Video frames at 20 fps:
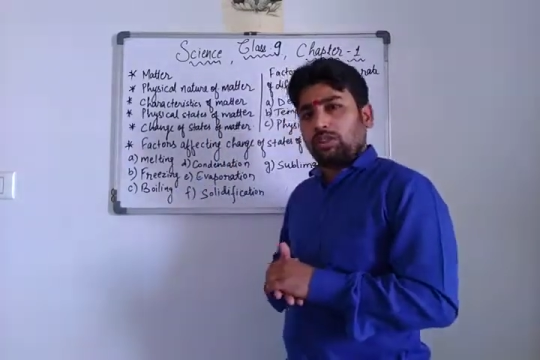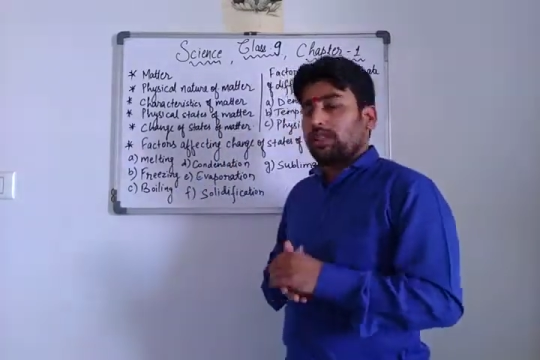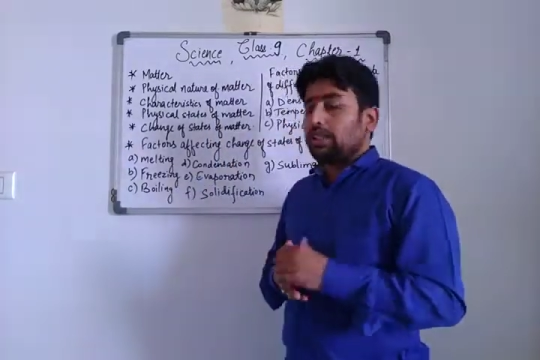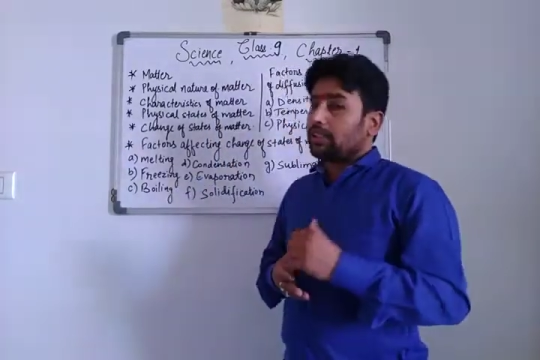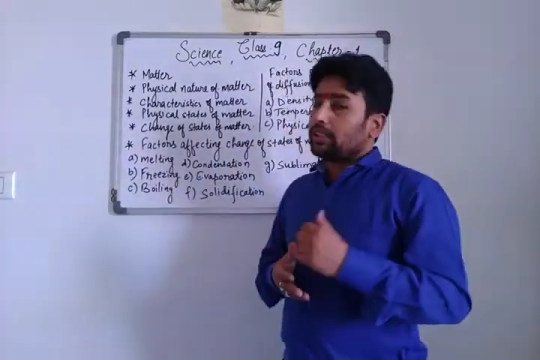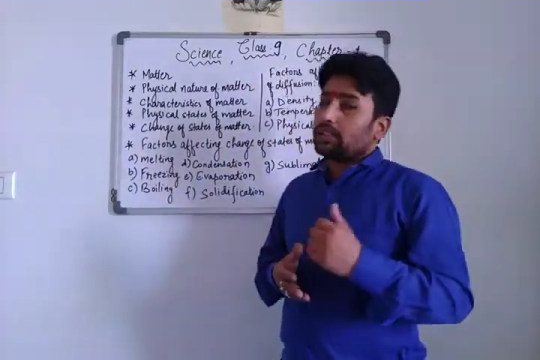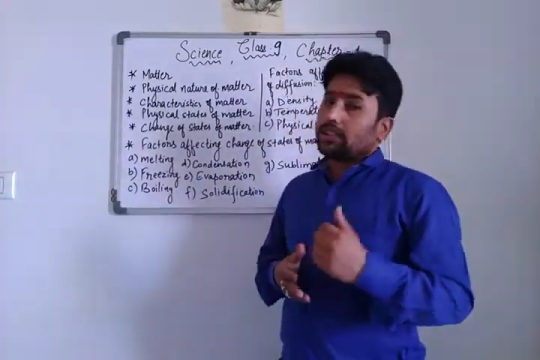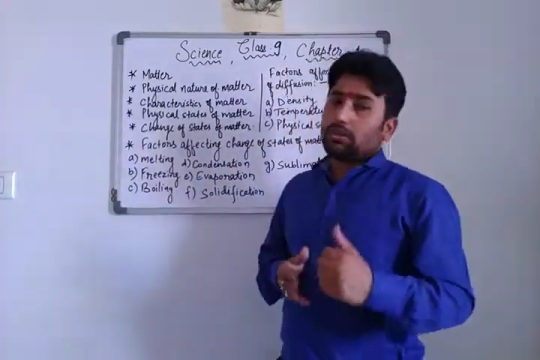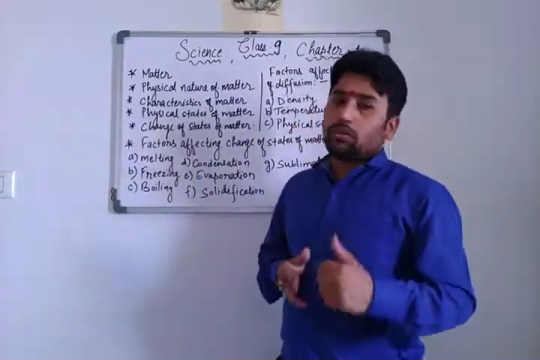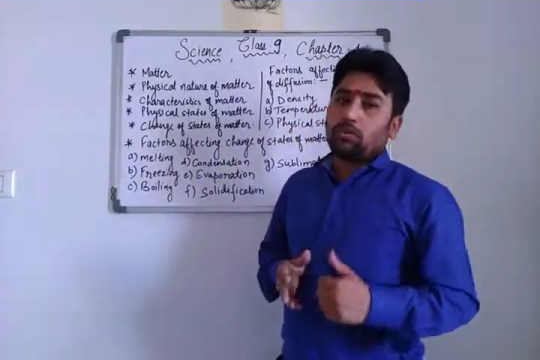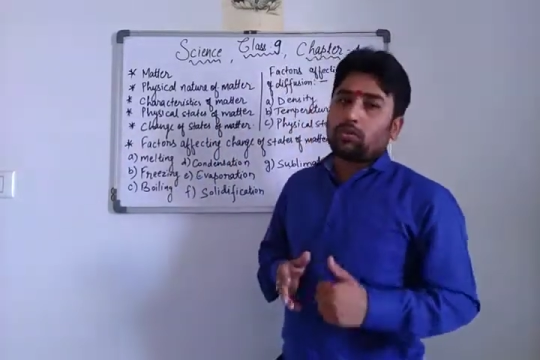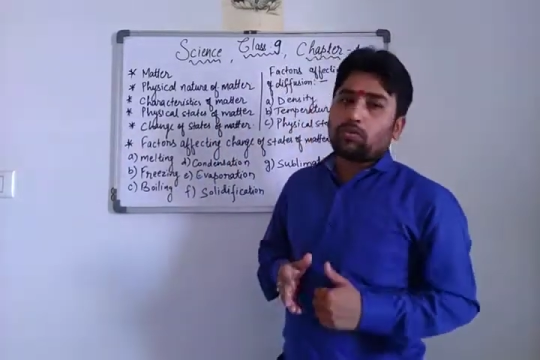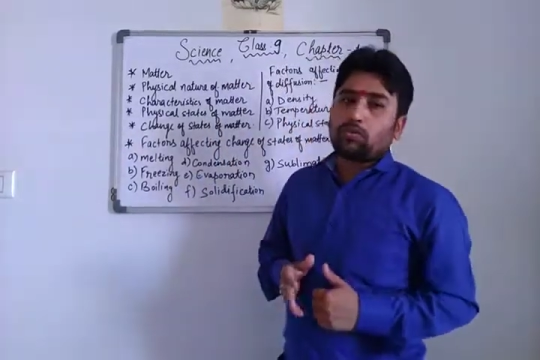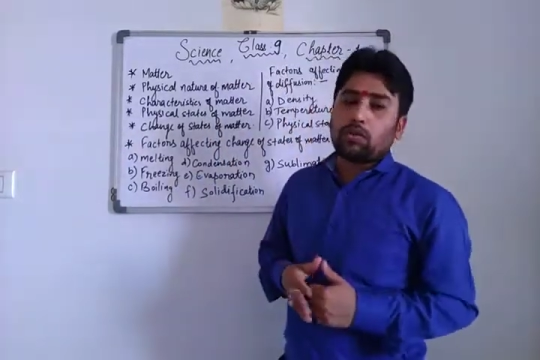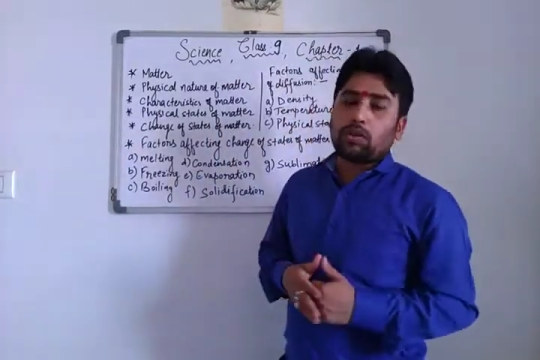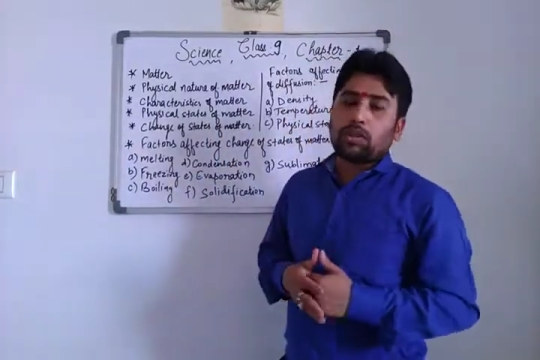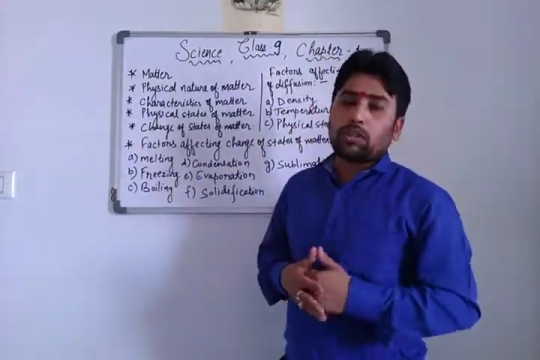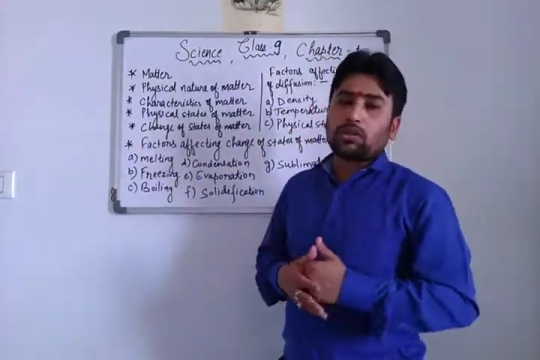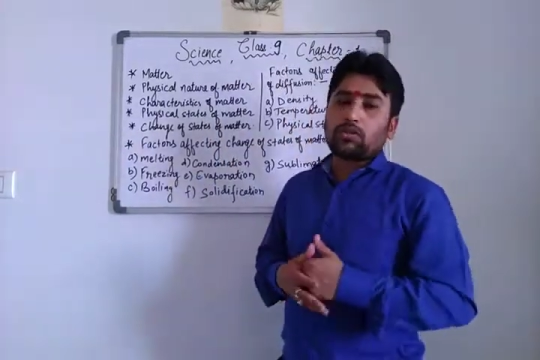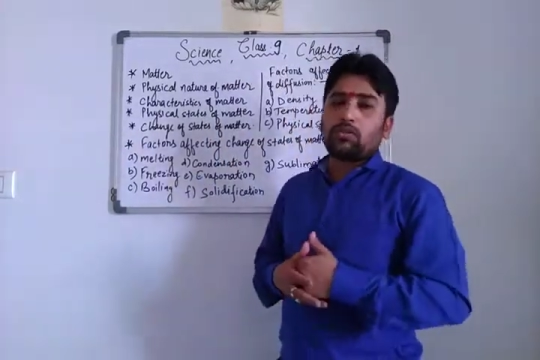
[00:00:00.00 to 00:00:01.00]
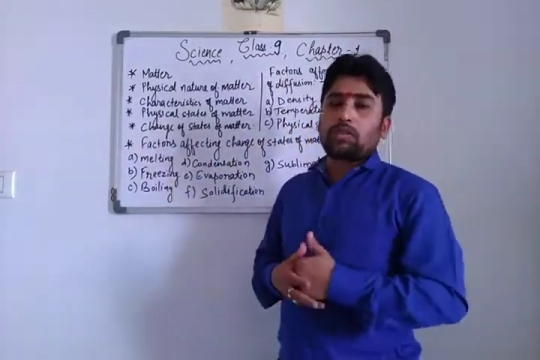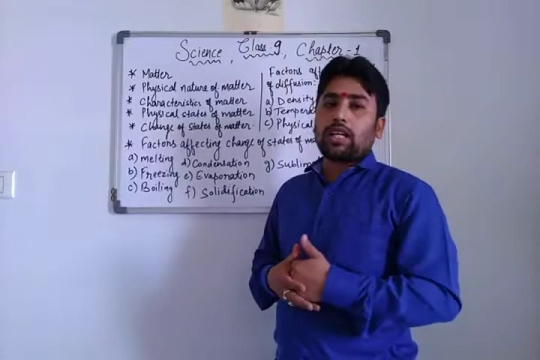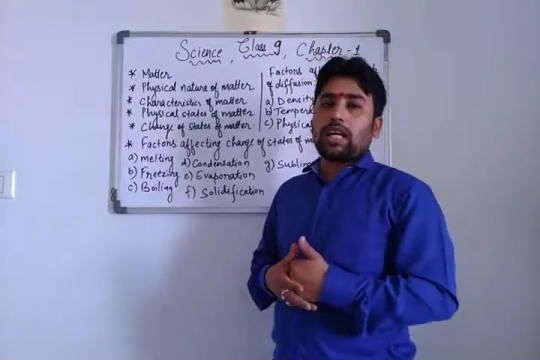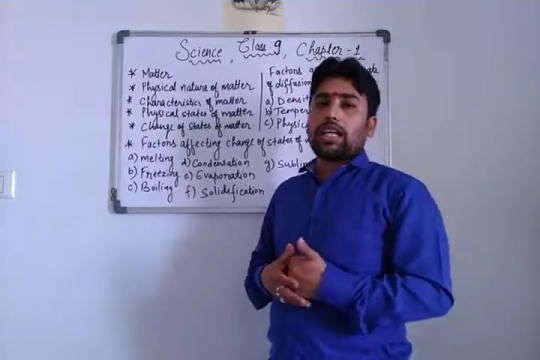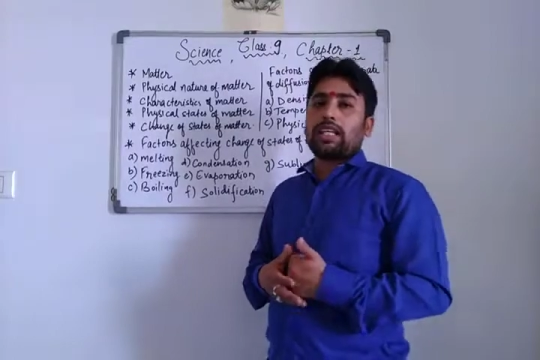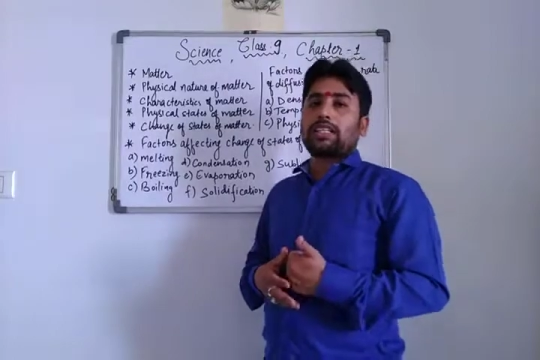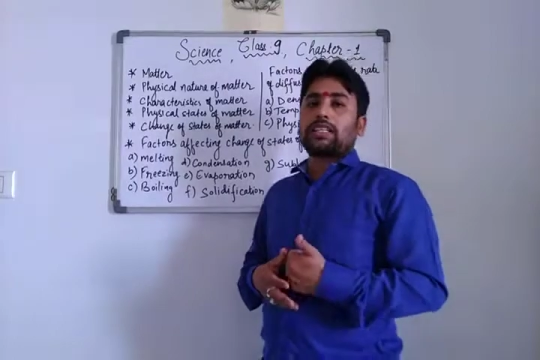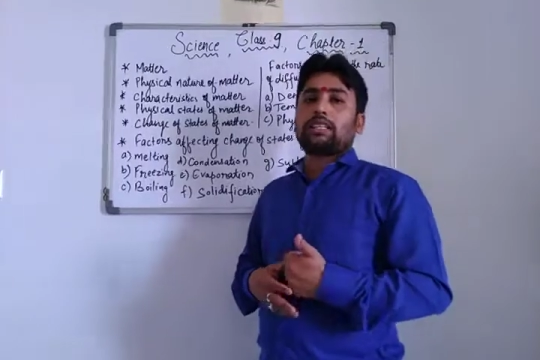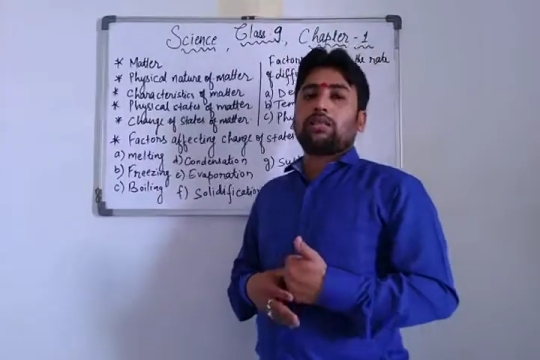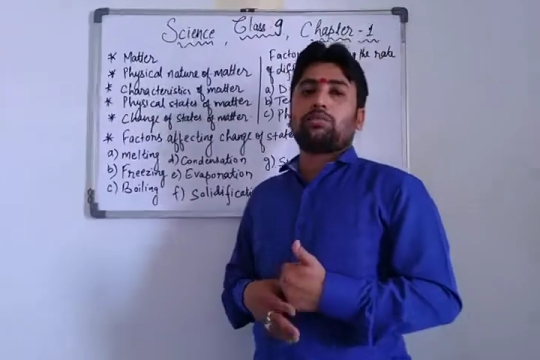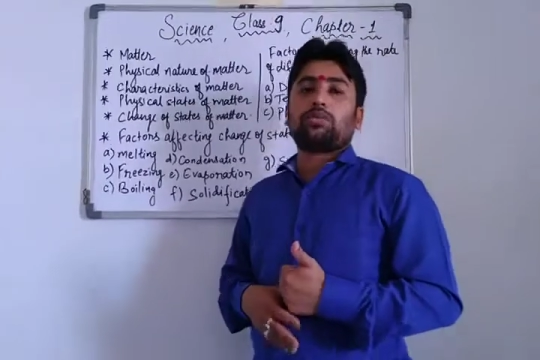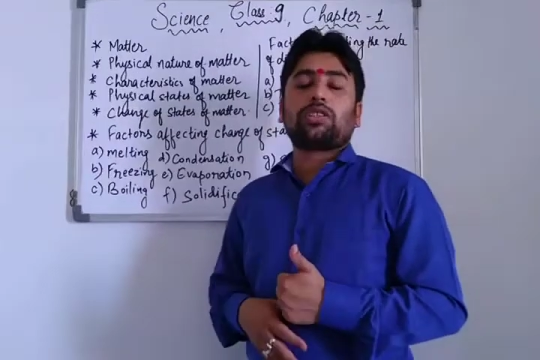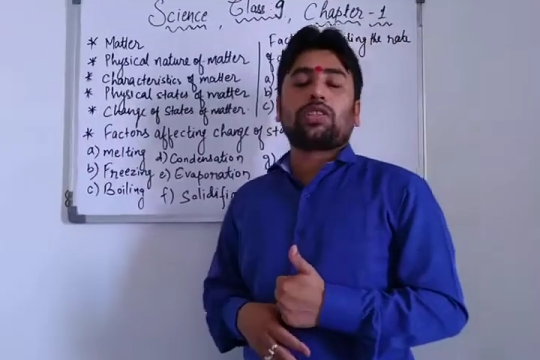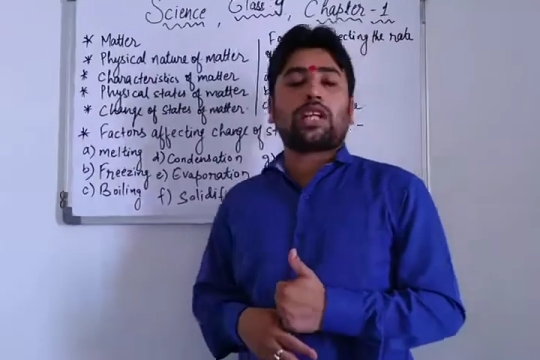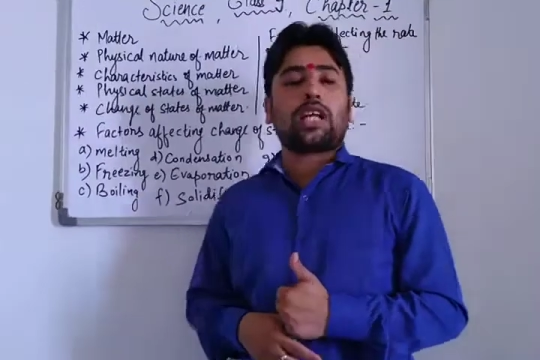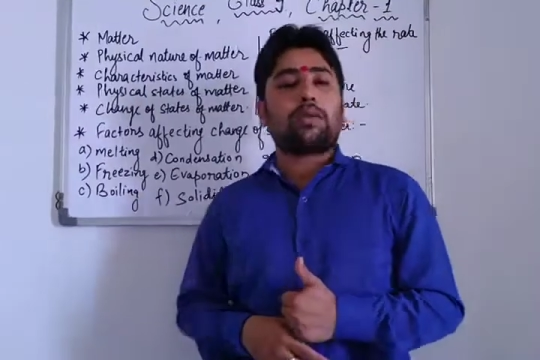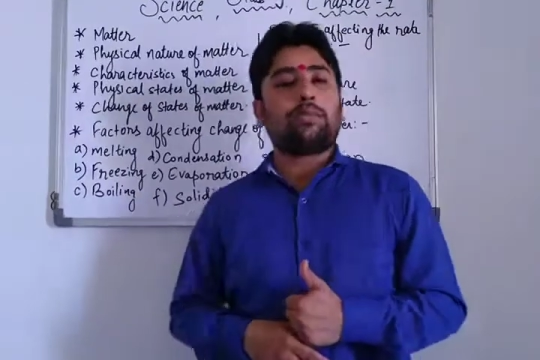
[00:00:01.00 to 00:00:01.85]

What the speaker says: then don't forget to like, subscribe,